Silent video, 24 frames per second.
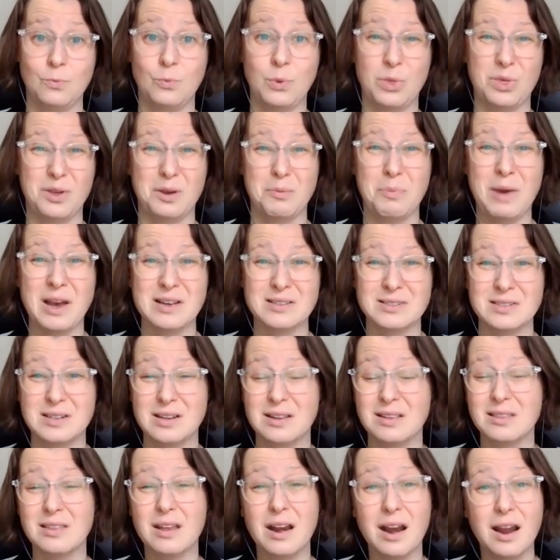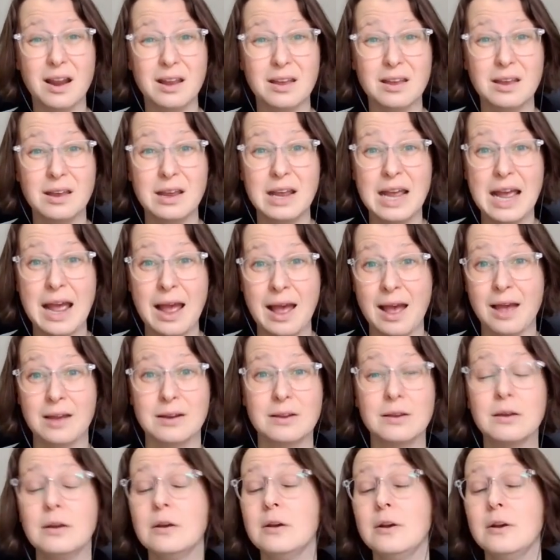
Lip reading: with the capacity that I had.